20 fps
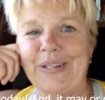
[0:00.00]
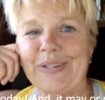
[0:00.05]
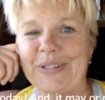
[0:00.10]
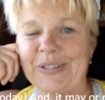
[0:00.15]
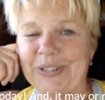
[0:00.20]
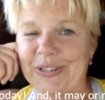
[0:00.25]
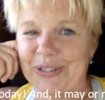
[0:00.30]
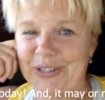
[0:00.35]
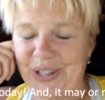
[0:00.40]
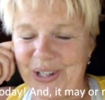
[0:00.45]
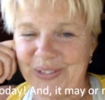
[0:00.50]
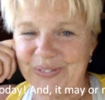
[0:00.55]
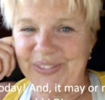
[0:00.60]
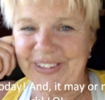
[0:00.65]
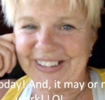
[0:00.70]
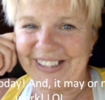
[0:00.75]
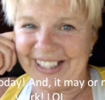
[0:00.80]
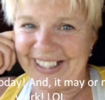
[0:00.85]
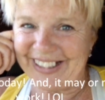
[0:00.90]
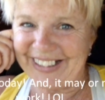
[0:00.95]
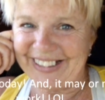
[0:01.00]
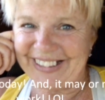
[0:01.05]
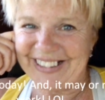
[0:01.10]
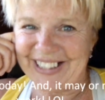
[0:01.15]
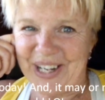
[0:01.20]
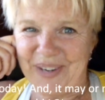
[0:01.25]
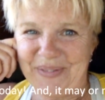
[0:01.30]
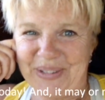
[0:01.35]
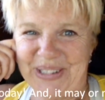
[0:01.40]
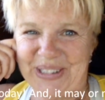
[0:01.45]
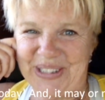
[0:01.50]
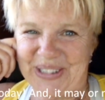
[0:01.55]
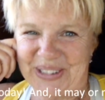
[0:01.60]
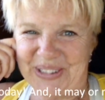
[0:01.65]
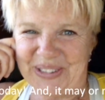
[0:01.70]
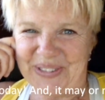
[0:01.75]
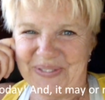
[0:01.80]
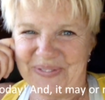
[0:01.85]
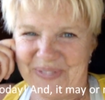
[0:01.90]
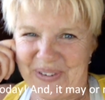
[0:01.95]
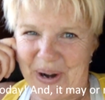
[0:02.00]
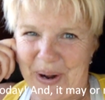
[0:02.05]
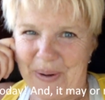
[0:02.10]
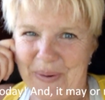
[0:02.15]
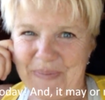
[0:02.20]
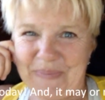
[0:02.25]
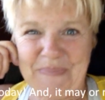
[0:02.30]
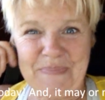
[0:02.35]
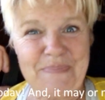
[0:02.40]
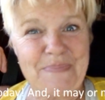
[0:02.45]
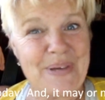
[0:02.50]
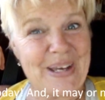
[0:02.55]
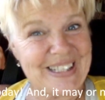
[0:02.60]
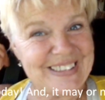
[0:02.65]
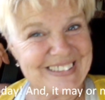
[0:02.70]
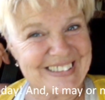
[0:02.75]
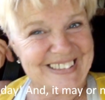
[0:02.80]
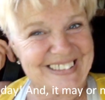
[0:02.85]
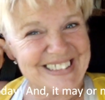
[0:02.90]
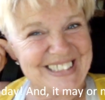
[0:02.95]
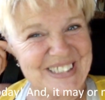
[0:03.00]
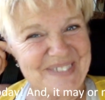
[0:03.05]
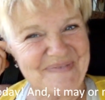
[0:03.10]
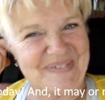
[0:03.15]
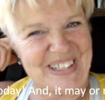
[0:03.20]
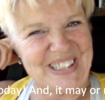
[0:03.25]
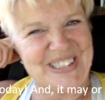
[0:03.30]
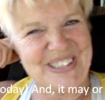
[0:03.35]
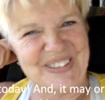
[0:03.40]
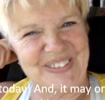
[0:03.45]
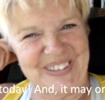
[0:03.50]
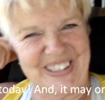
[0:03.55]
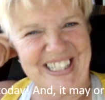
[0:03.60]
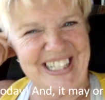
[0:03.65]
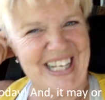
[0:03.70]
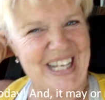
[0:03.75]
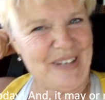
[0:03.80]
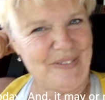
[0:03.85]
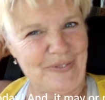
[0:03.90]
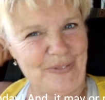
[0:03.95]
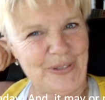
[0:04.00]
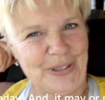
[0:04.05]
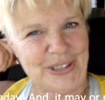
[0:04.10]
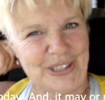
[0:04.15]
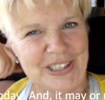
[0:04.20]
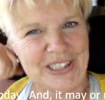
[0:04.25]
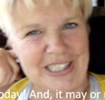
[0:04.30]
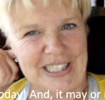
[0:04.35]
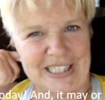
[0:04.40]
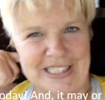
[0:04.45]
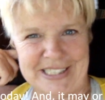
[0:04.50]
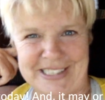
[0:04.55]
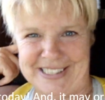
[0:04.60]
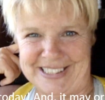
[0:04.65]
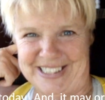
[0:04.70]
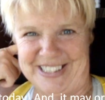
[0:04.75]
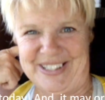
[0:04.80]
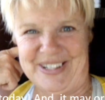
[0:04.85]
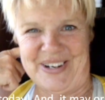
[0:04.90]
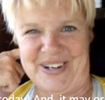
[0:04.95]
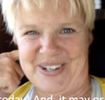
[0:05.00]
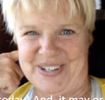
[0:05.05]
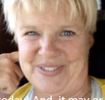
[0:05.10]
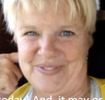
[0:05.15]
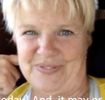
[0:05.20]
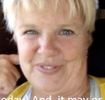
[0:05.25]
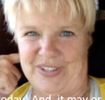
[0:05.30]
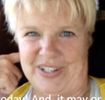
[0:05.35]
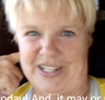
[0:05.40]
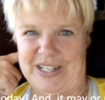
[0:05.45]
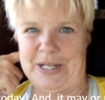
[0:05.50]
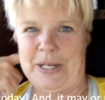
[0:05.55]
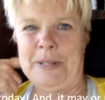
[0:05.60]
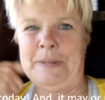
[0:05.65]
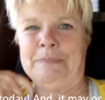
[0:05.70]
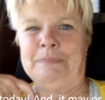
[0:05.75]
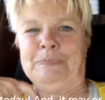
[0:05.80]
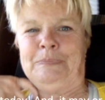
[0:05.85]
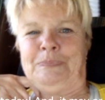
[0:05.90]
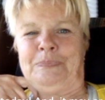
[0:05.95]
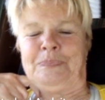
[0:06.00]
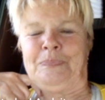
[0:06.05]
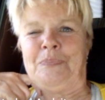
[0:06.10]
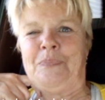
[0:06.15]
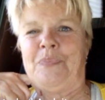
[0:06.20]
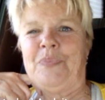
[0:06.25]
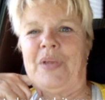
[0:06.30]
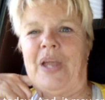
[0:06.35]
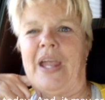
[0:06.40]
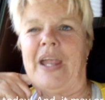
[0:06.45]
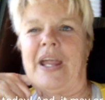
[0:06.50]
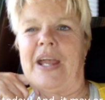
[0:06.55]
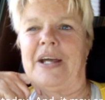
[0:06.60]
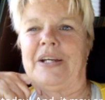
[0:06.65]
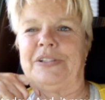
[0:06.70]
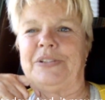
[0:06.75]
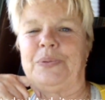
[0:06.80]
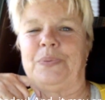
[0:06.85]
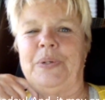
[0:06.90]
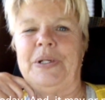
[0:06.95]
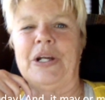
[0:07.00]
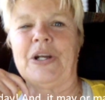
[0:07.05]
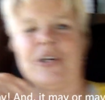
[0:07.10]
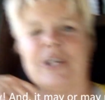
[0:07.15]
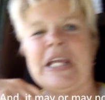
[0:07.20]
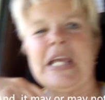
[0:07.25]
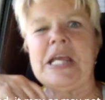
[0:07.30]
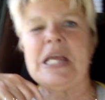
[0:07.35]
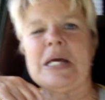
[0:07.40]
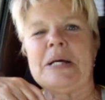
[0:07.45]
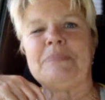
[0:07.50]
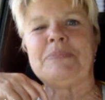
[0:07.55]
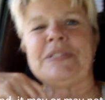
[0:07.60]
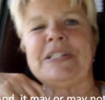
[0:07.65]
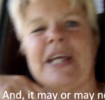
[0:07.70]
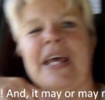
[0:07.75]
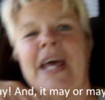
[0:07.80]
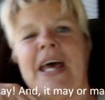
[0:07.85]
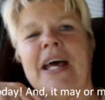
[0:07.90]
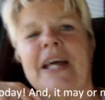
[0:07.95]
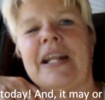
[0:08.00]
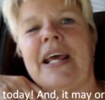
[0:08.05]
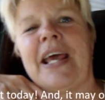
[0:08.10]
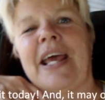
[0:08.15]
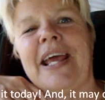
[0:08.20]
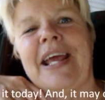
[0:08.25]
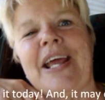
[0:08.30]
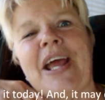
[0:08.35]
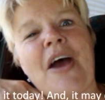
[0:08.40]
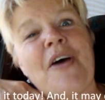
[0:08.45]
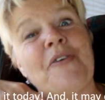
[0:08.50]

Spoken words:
This is RV Lady coming to you from Patches, my 28-foot Class C RV. And we are camped at a